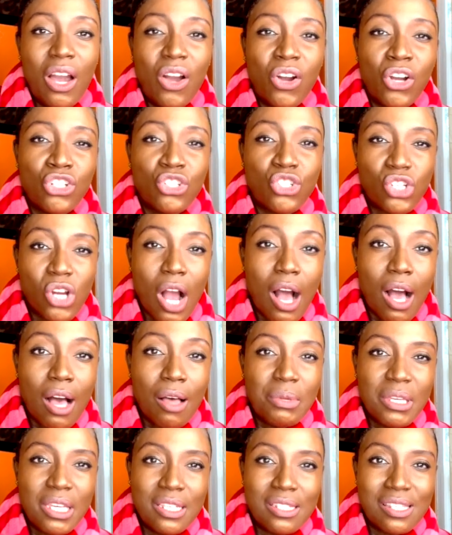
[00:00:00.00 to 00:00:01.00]
Our
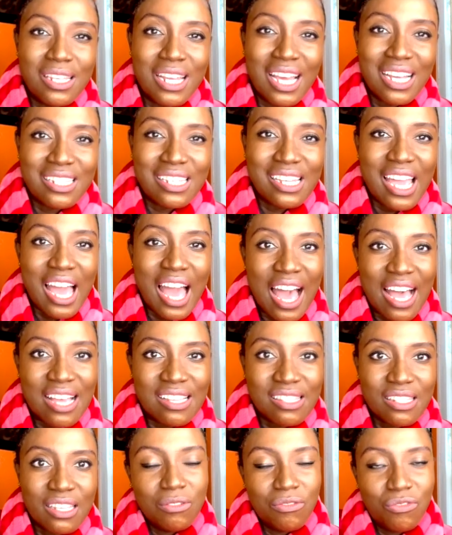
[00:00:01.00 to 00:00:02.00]
job is not to
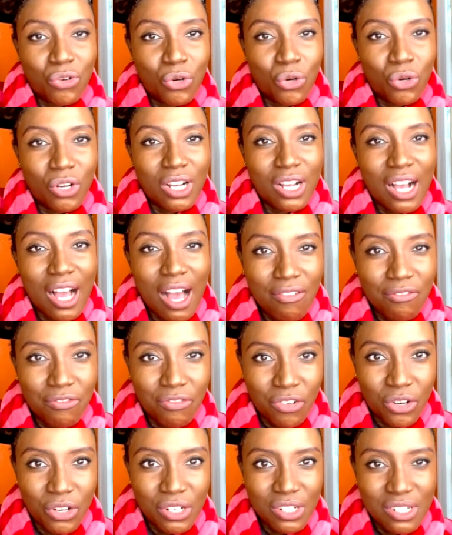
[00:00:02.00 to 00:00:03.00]
ask for
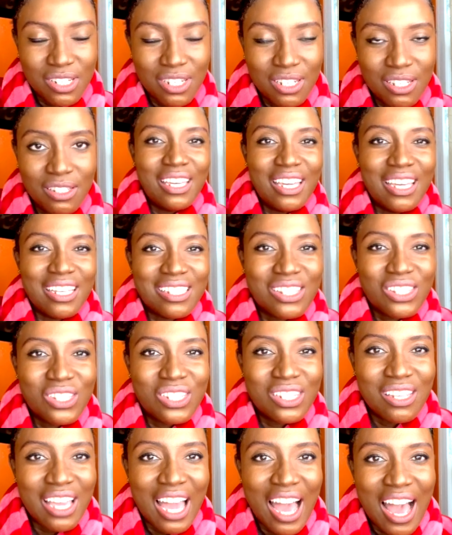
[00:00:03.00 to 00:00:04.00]
comfort. It's
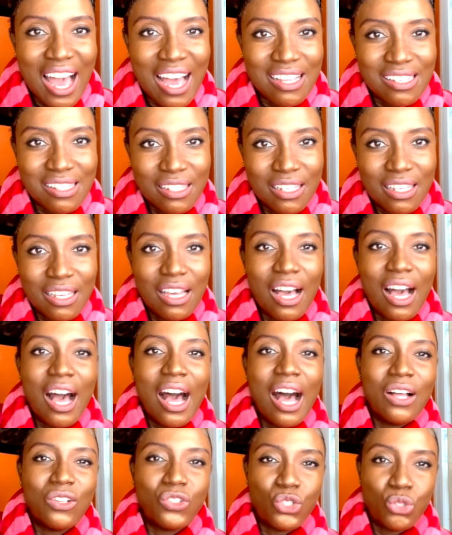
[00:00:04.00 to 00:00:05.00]
to ask,
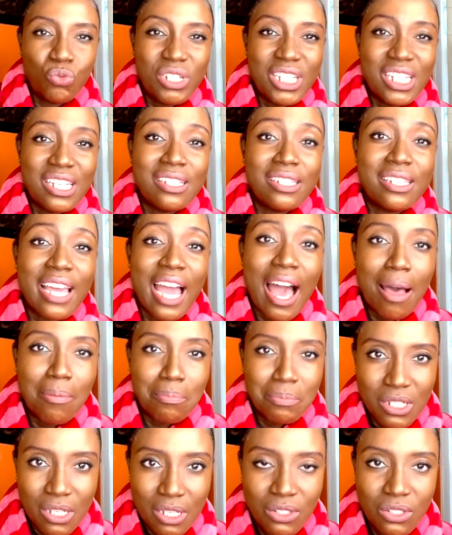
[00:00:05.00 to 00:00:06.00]
how do we
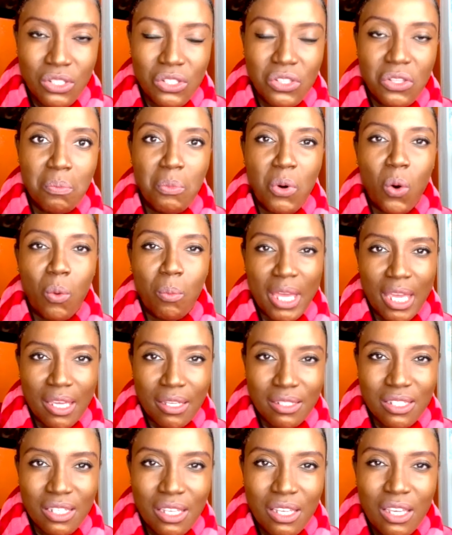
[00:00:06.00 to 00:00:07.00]
adapt to the
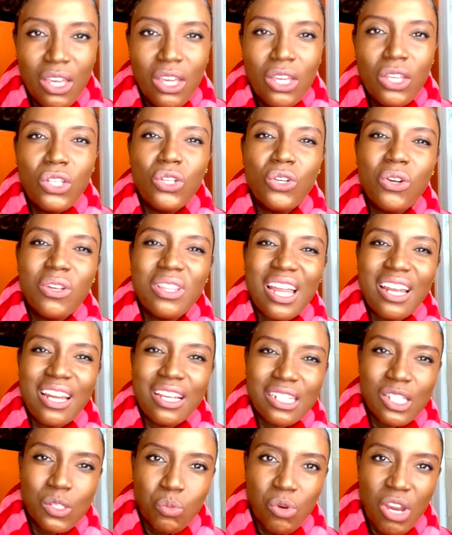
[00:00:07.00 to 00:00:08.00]
moment? You know that
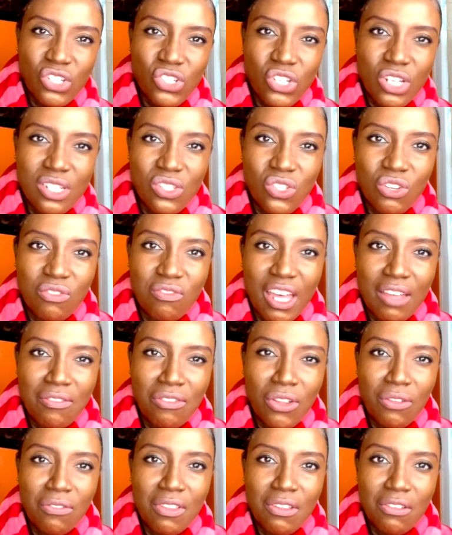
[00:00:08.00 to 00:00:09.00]
expression,
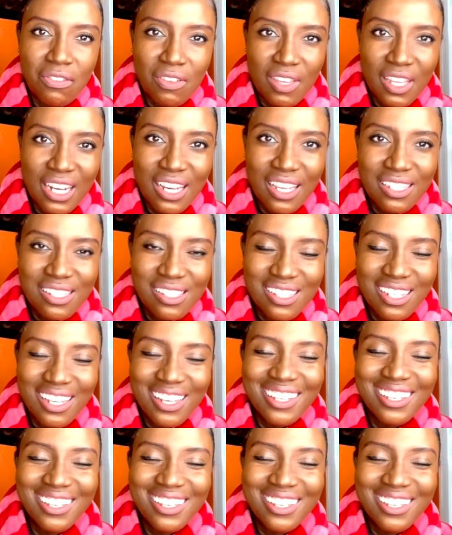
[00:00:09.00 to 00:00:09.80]
survival of the fittest?